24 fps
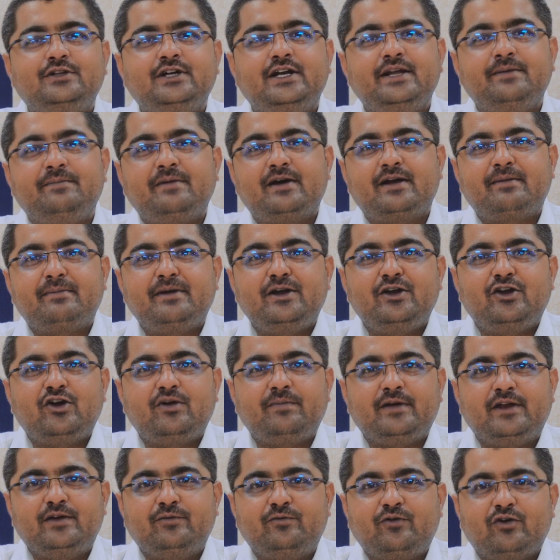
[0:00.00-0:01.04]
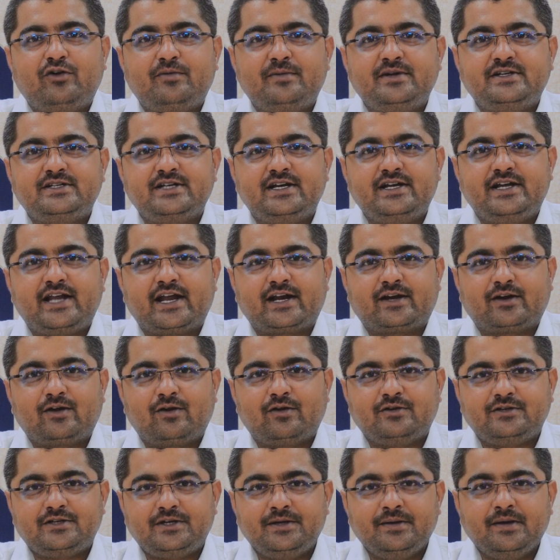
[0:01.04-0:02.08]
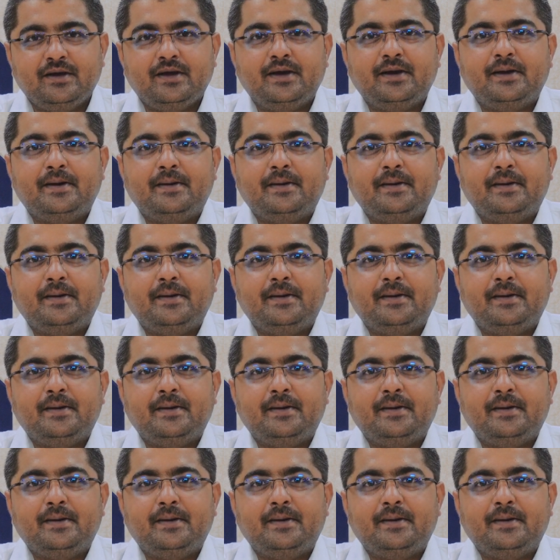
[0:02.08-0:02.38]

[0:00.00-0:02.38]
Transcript: to the Department of Information Technology,